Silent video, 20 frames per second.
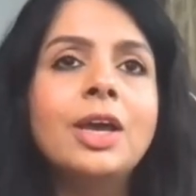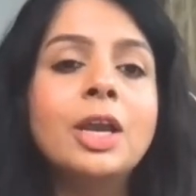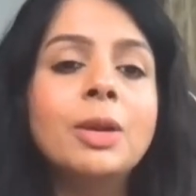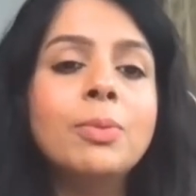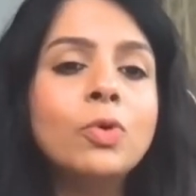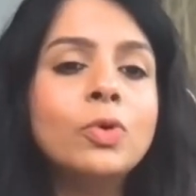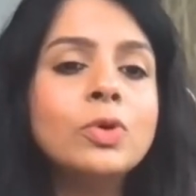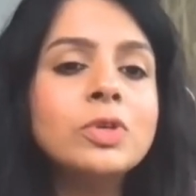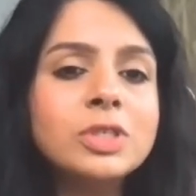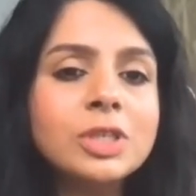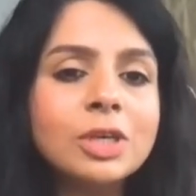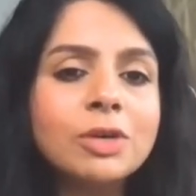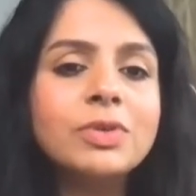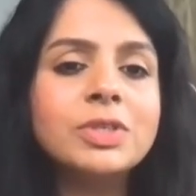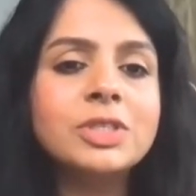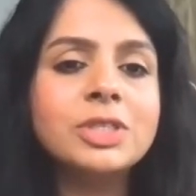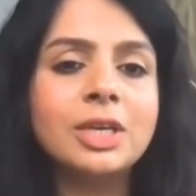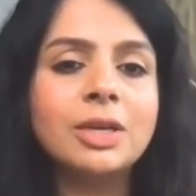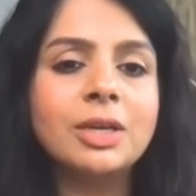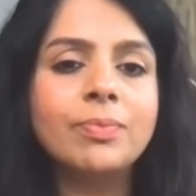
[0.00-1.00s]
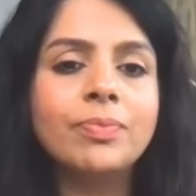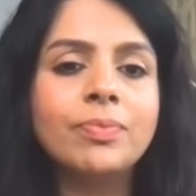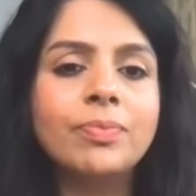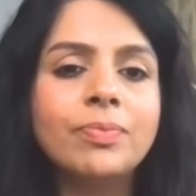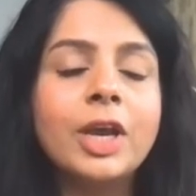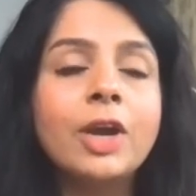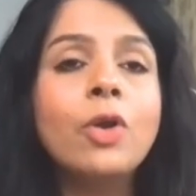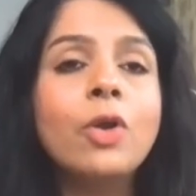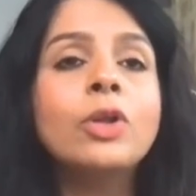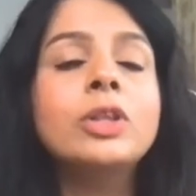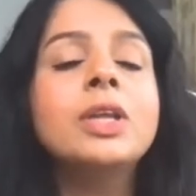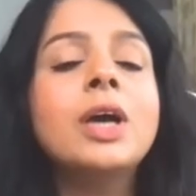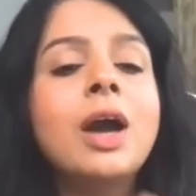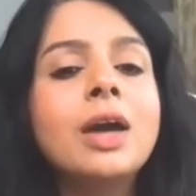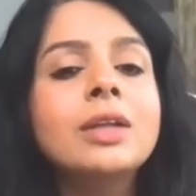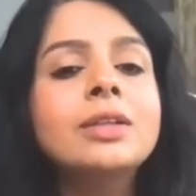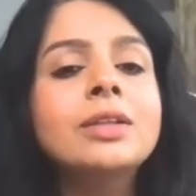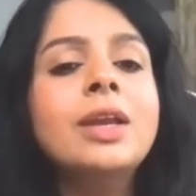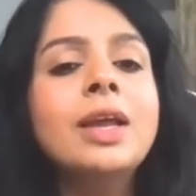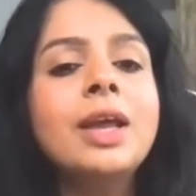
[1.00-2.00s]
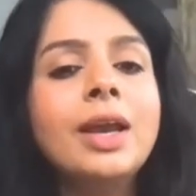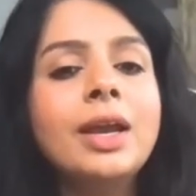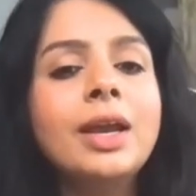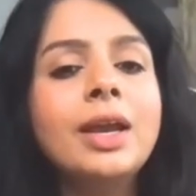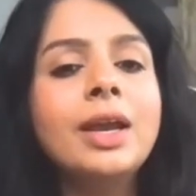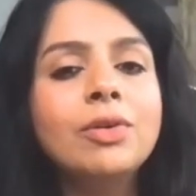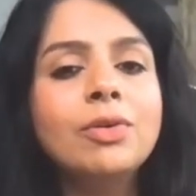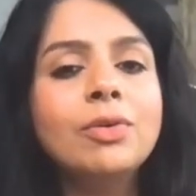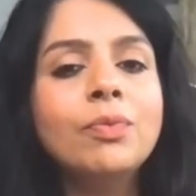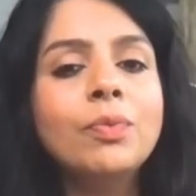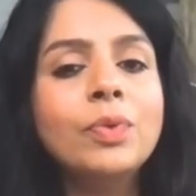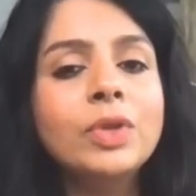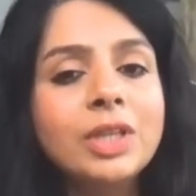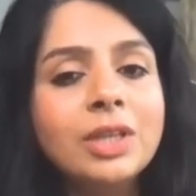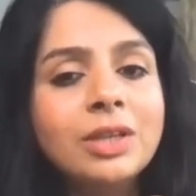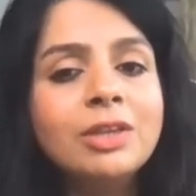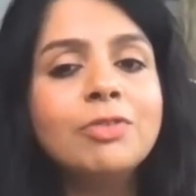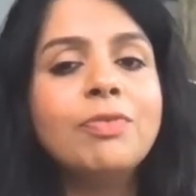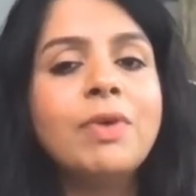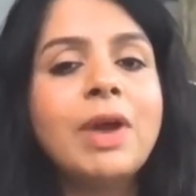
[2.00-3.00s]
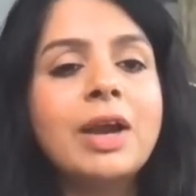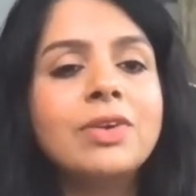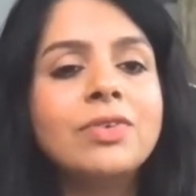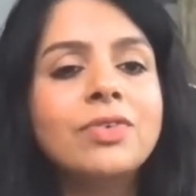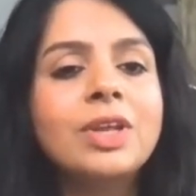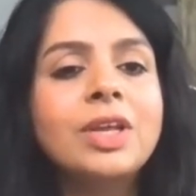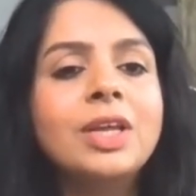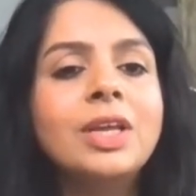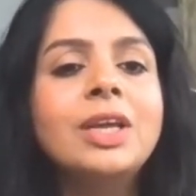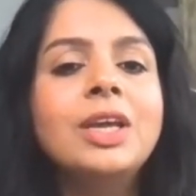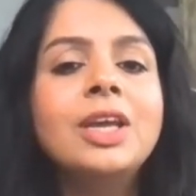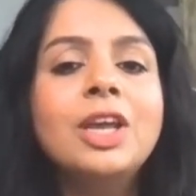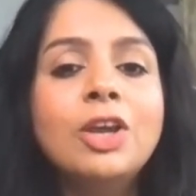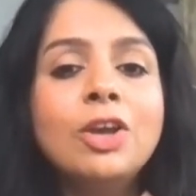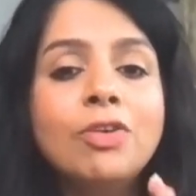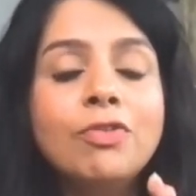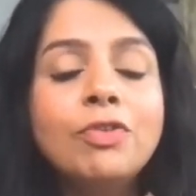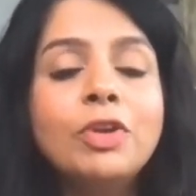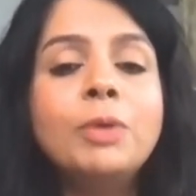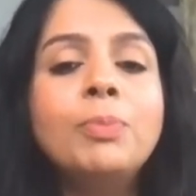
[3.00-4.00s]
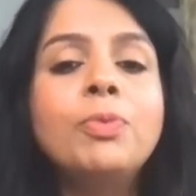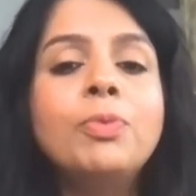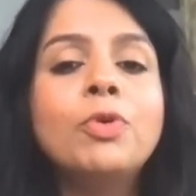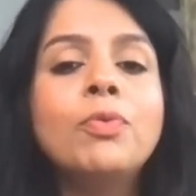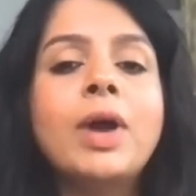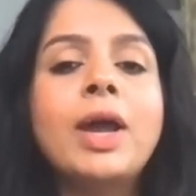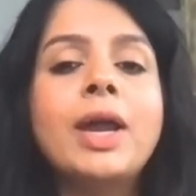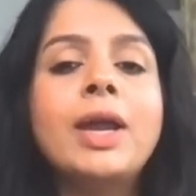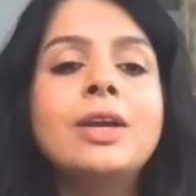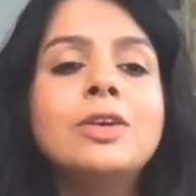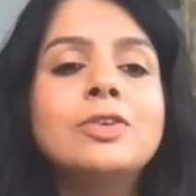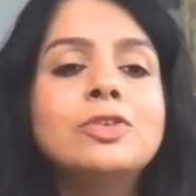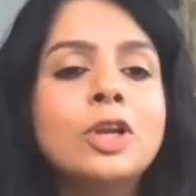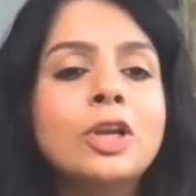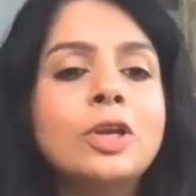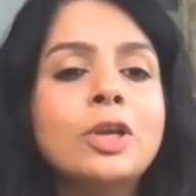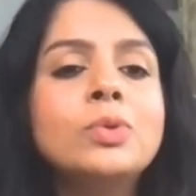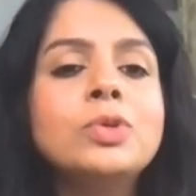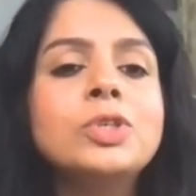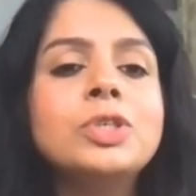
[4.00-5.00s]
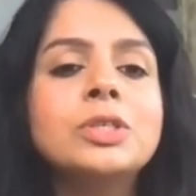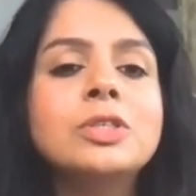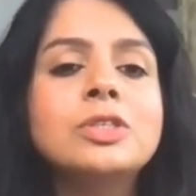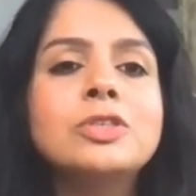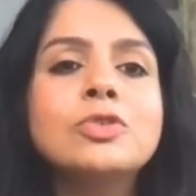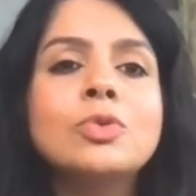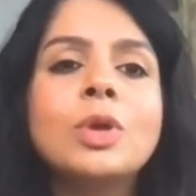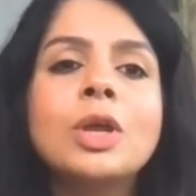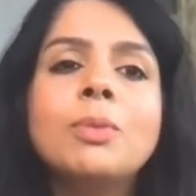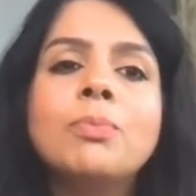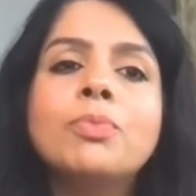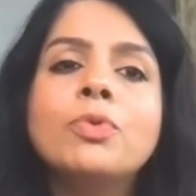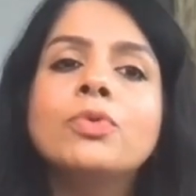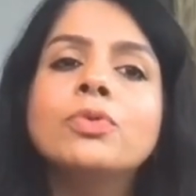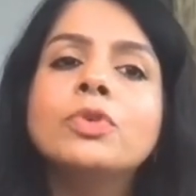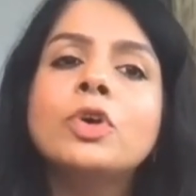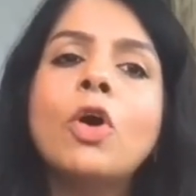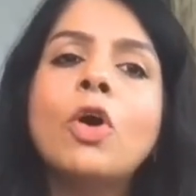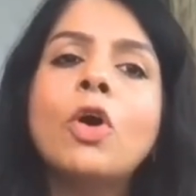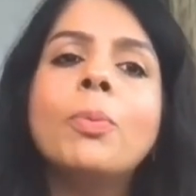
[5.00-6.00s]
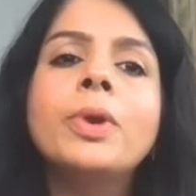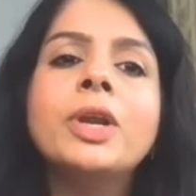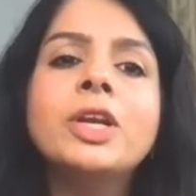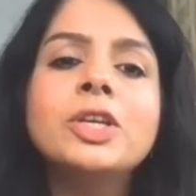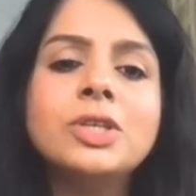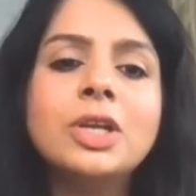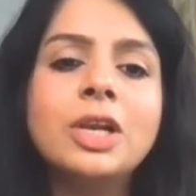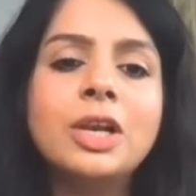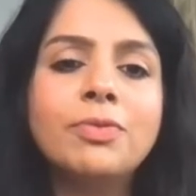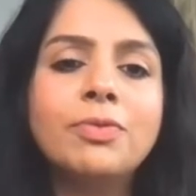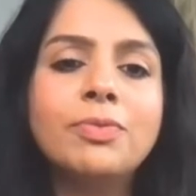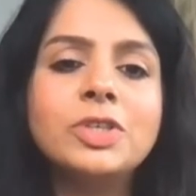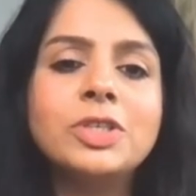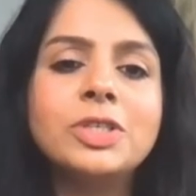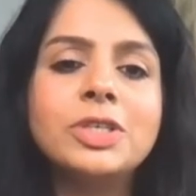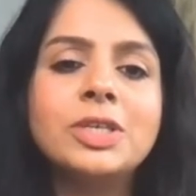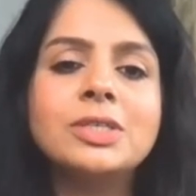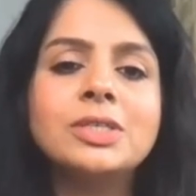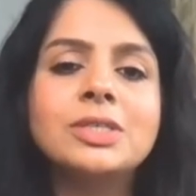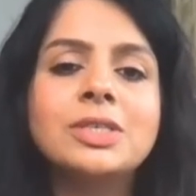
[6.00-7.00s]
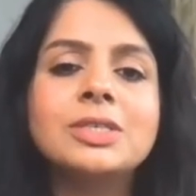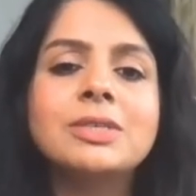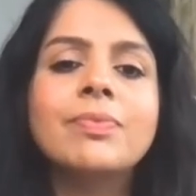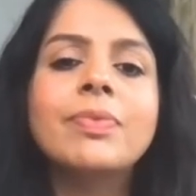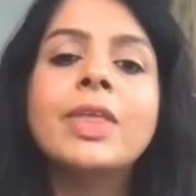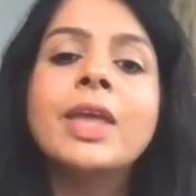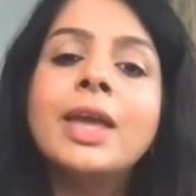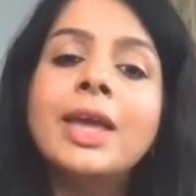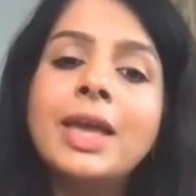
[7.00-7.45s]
remote servicing. And on the other hand, within the factory, we provide solutions to improve the operational efficiencies.